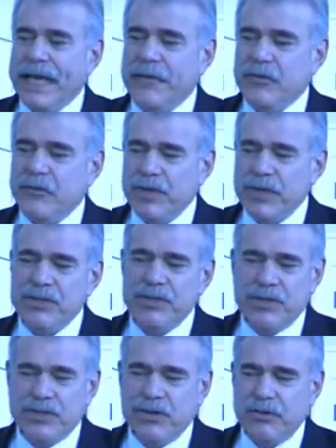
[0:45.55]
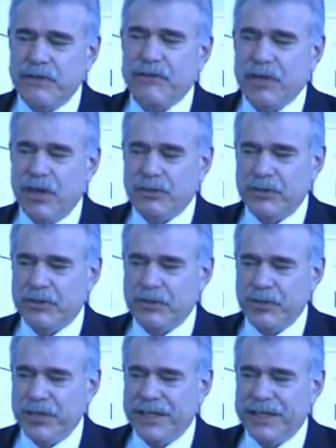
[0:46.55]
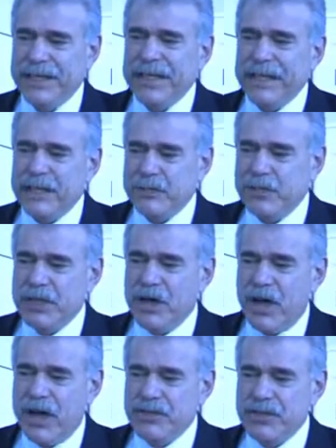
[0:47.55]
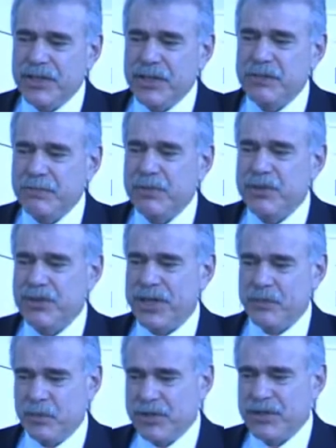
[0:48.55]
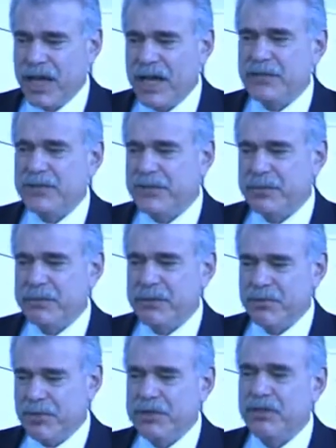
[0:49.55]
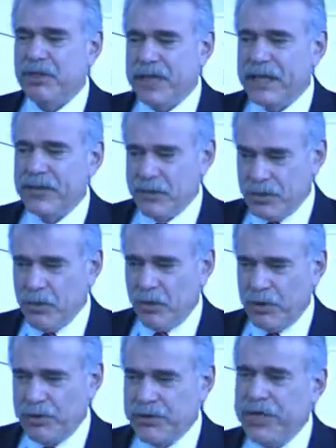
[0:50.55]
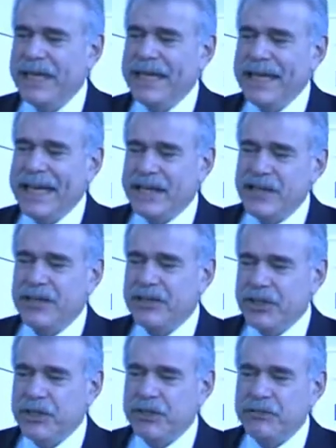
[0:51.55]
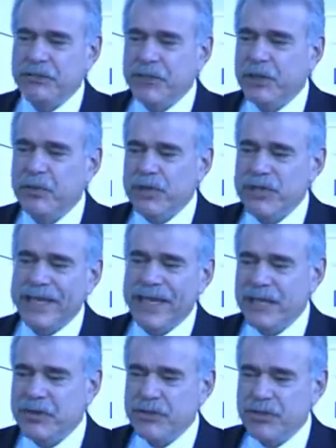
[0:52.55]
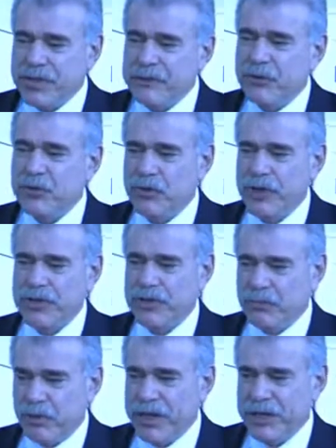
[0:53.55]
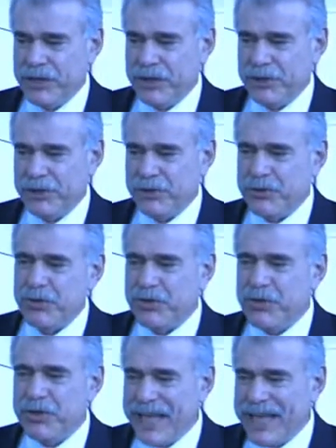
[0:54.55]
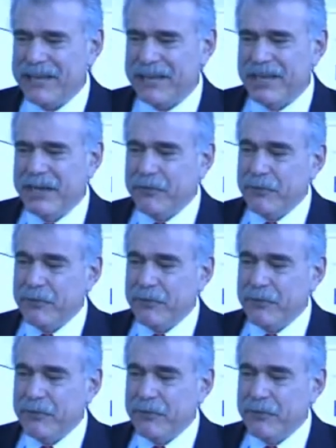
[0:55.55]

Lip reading: And the reason it's so difficult to treat is because it doesn't present with signs or symptoms until late in the course. And in addition, frequently the cancer infiltrates the brain tissue. So you can't,